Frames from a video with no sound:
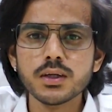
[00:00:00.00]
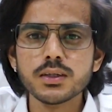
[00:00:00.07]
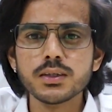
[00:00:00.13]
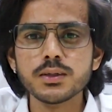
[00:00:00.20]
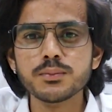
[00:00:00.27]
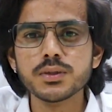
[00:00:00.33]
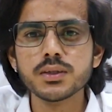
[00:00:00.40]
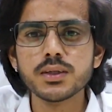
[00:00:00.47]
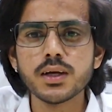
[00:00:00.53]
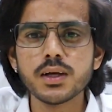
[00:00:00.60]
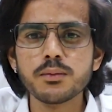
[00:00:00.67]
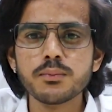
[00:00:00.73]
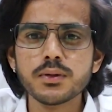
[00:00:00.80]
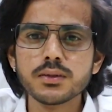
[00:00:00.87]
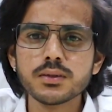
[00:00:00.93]
TeamCity
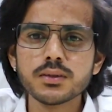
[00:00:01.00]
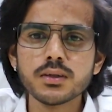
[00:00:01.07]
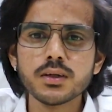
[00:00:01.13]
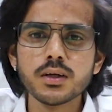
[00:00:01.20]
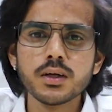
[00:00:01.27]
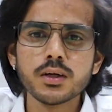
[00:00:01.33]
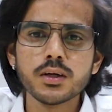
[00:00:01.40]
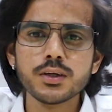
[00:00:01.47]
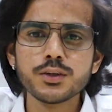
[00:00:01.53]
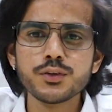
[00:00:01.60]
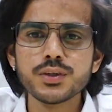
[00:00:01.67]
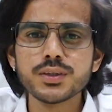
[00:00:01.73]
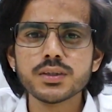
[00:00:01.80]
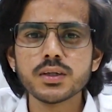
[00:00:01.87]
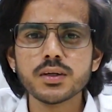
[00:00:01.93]
enables
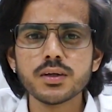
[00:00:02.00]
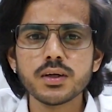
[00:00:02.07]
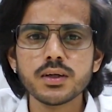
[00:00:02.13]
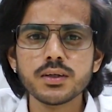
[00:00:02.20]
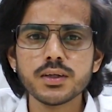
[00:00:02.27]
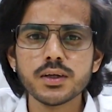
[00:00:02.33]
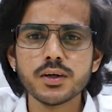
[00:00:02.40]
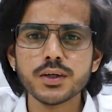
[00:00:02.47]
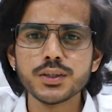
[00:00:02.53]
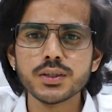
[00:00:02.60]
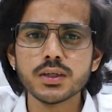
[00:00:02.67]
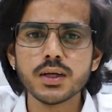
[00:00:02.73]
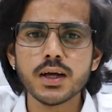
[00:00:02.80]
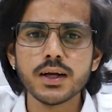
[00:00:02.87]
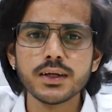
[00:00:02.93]
continuous
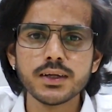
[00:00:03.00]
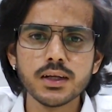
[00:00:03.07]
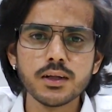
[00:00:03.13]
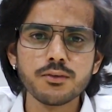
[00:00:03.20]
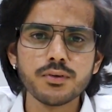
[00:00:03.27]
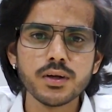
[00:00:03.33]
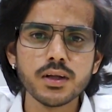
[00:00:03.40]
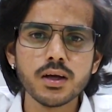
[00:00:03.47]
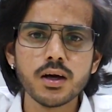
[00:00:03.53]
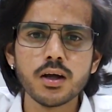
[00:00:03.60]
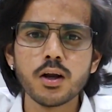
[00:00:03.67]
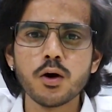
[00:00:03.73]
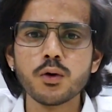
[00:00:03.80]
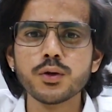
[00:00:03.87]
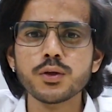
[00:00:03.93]
integration and delivery,
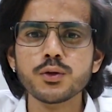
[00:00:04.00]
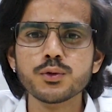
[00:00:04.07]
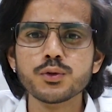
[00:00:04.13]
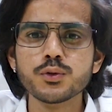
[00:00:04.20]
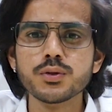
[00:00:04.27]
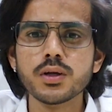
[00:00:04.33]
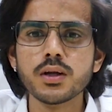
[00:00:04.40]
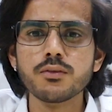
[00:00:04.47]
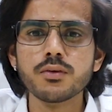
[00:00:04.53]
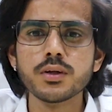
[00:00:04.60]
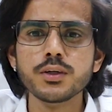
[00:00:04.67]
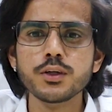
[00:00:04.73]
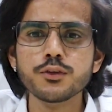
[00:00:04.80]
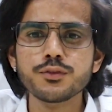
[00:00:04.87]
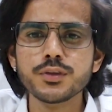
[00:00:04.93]
allowing you to deliver
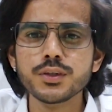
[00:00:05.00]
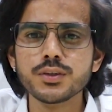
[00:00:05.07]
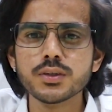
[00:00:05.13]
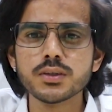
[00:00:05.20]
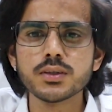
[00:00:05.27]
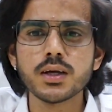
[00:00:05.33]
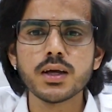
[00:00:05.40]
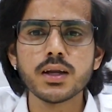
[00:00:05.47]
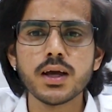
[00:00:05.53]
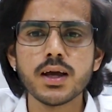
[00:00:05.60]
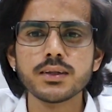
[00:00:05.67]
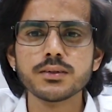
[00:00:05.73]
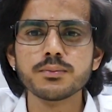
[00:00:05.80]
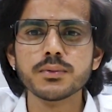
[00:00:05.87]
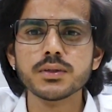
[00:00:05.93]
new features,
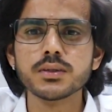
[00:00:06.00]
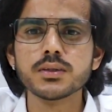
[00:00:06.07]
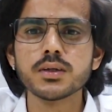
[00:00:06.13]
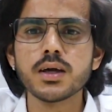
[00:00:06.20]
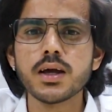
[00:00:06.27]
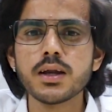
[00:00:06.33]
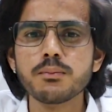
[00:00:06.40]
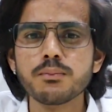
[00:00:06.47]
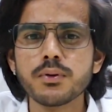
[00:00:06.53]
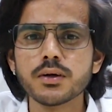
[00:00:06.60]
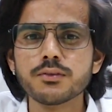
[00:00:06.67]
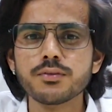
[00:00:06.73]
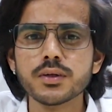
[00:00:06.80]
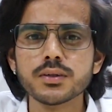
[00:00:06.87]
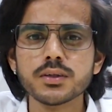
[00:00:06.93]
enhancements, and
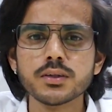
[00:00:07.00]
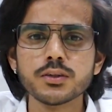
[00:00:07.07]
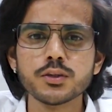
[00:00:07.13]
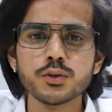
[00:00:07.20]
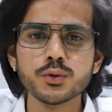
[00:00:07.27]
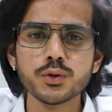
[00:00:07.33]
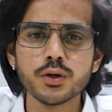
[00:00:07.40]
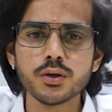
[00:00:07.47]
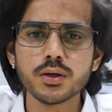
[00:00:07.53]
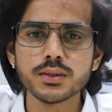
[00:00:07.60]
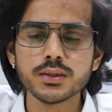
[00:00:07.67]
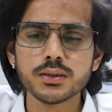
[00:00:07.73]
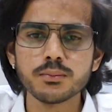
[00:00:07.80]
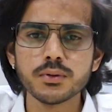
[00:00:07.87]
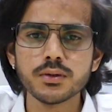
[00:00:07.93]
bug fixes to your
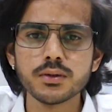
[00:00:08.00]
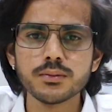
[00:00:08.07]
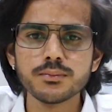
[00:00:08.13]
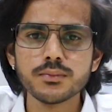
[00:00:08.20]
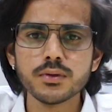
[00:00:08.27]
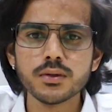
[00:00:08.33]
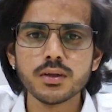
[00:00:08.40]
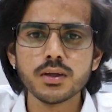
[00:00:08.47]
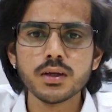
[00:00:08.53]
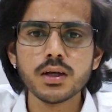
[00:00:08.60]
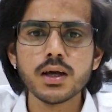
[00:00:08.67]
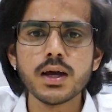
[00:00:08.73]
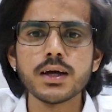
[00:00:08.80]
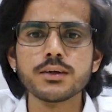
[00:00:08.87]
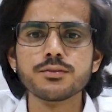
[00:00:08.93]
customer
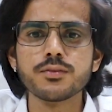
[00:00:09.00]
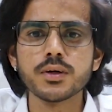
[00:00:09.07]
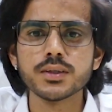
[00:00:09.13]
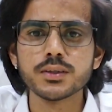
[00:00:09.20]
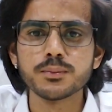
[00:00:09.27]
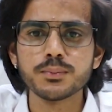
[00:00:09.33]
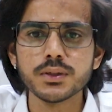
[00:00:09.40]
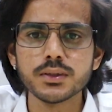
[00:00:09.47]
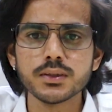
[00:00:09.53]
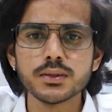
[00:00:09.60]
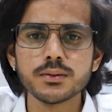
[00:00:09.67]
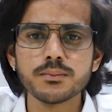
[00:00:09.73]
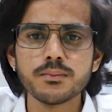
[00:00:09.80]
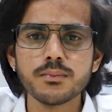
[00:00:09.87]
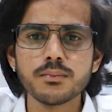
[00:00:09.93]
at faster
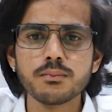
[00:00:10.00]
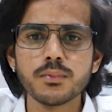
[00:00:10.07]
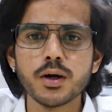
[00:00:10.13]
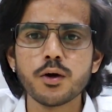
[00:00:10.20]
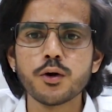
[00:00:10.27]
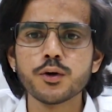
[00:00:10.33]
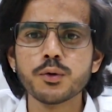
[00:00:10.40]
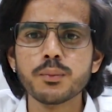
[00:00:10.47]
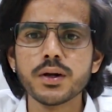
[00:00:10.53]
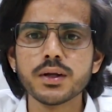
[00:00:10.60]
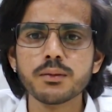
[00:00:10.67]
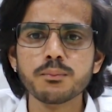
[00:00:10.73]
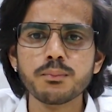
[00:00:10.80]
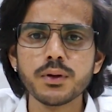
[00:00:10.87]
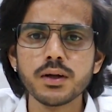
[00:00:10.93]
pace. By
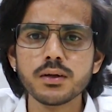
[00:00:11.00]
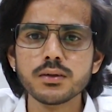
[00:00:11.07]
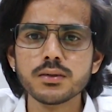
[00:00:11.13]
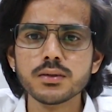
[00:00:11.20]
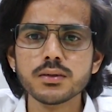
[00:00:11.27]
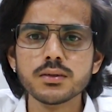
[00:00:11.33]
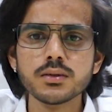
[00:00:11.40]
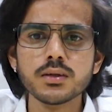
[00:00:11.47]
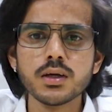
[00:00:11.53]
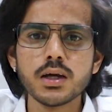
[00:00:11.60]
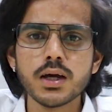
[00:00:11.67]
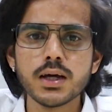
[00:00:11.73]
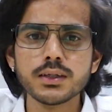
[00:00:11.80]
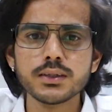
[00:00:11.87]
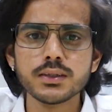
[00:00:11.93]
automating build
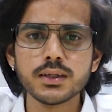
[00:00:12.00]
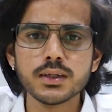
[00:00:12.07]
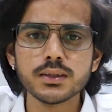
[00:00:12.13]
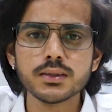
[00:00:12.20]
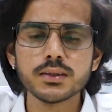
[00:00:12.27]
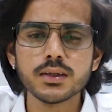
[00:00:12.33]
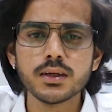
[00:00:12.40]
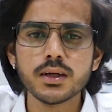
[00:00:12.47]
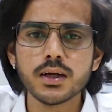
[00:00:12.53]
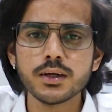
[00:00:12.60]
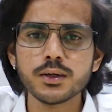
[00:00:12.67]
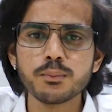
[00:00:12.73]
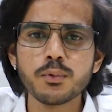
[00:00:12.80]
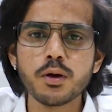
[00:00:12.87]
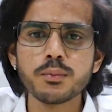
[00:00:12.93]
and test and
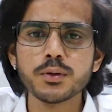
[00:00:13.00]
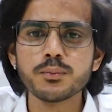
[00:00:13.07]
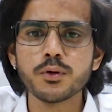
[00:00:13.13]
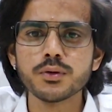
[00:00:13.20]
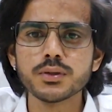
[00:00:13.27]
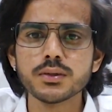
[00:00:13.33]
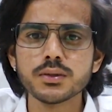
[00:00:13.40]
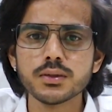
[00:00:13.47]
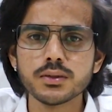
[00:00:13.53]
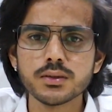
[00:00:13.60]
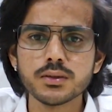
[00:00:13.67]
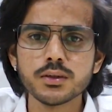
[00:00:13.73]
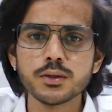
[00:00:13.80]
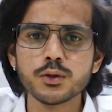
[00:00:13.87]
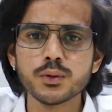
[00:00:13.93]
deployment
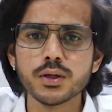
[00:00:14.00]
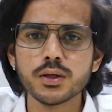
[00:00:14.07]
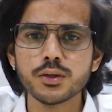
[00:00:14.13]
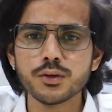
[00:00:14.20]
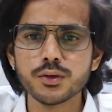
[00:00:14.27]
processes, you can